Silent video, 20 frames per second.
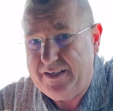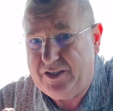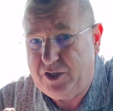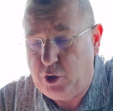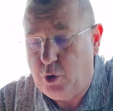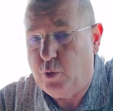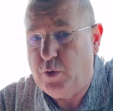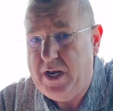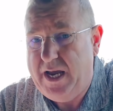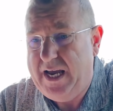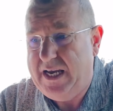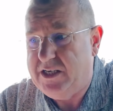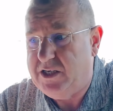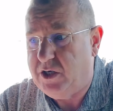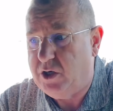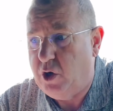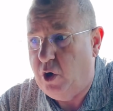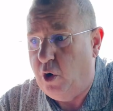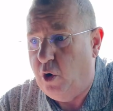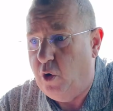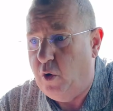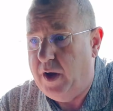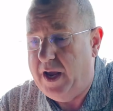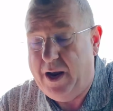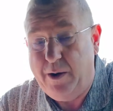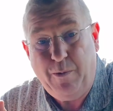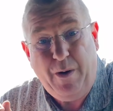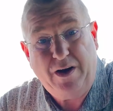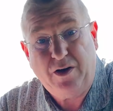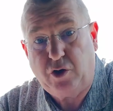2 days ago,
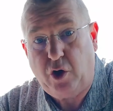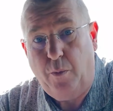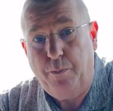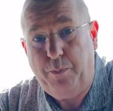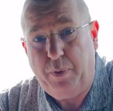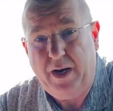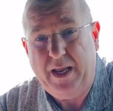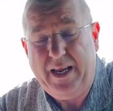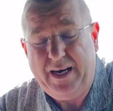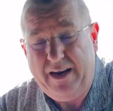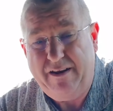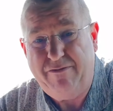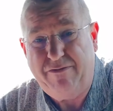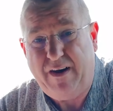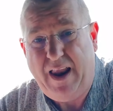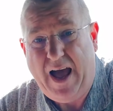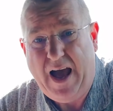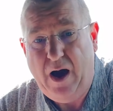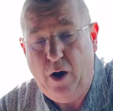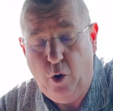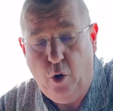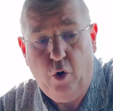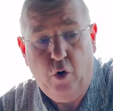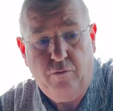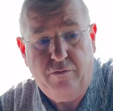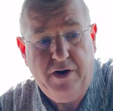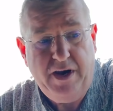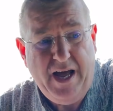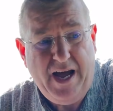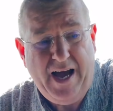it went completely flat
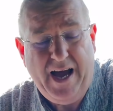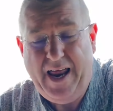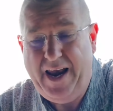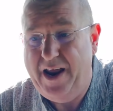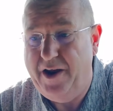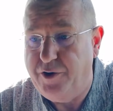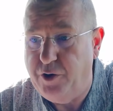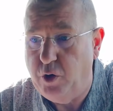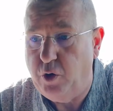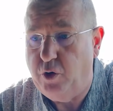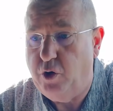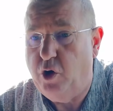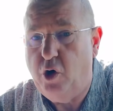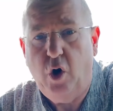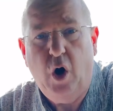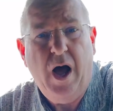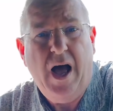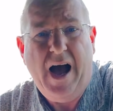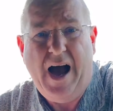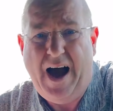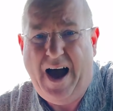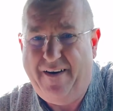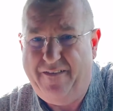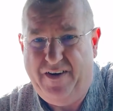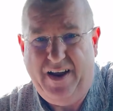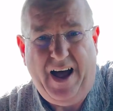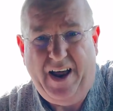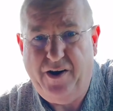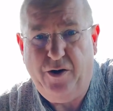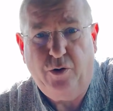overnight, and I don't know.
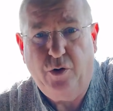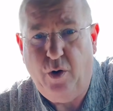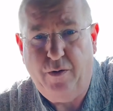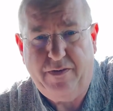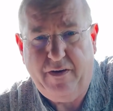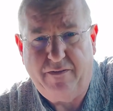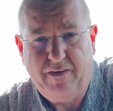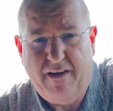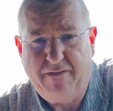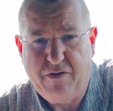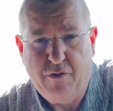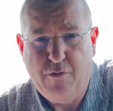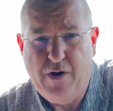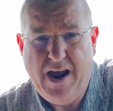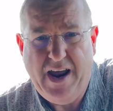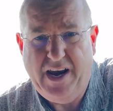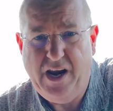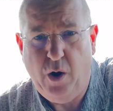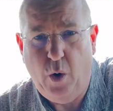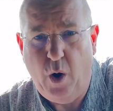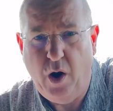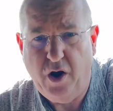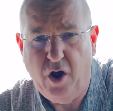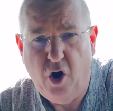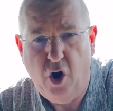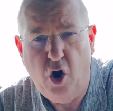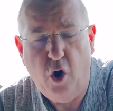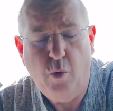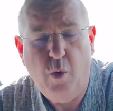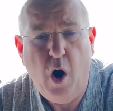I don't know if I've left the radio on
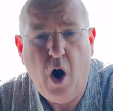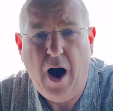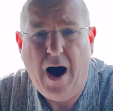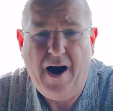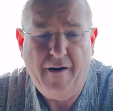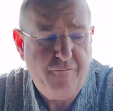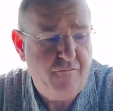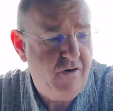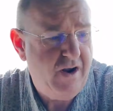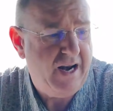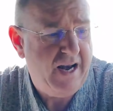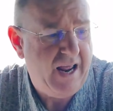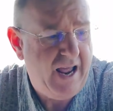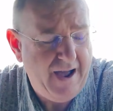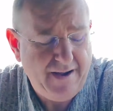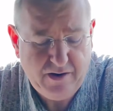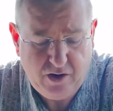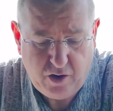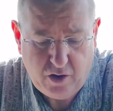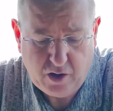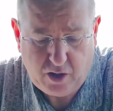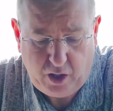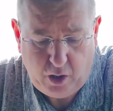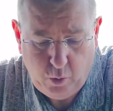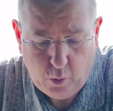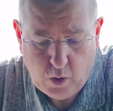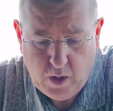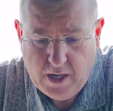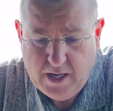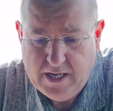or what. I really haven't got a
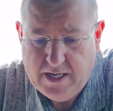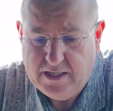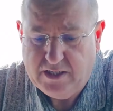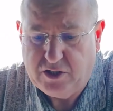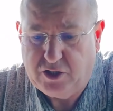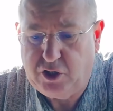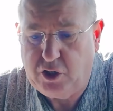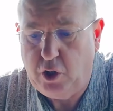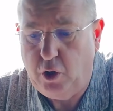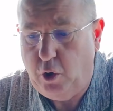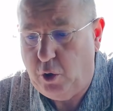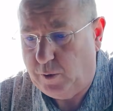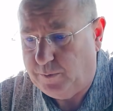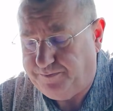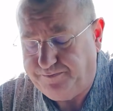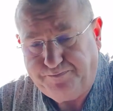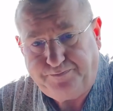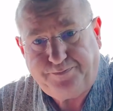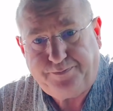clue. So